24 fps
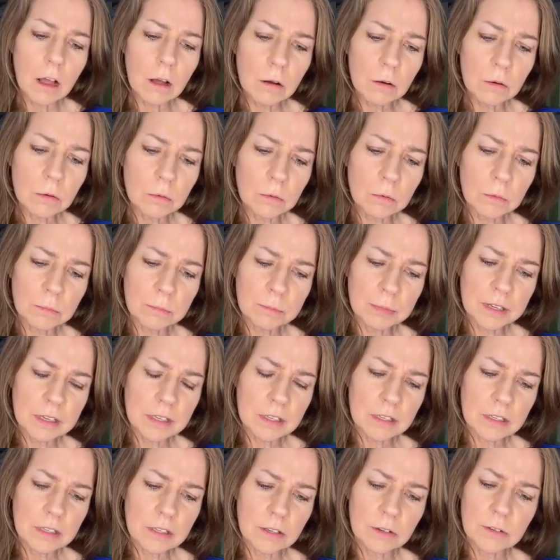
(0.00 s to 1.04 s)
Oh,
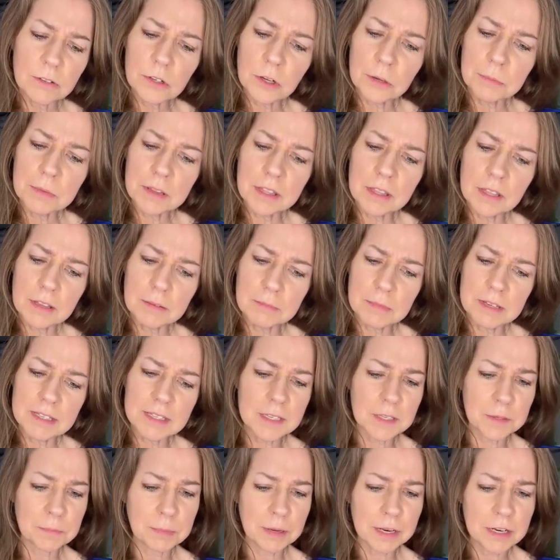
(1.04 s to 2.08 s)
but you told me that
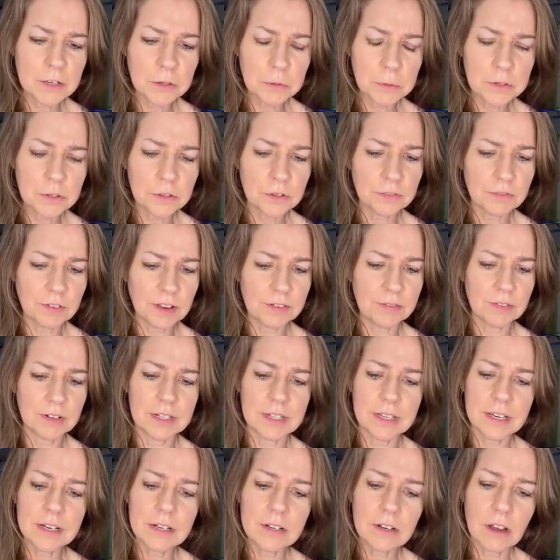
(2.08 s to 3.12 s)
Mrs. Bench was your
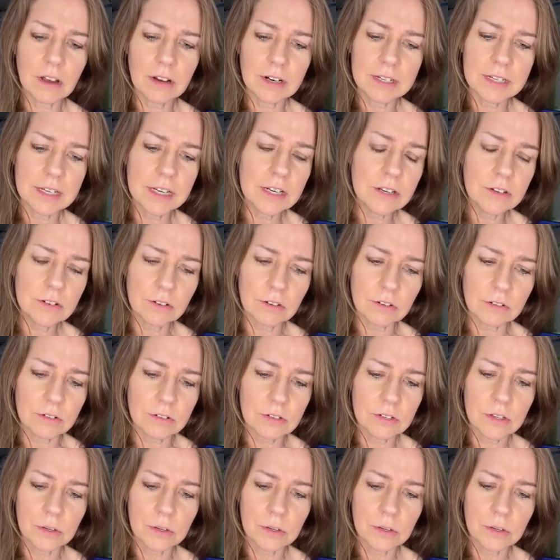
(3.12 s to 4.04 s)
favorite TikTok teacher,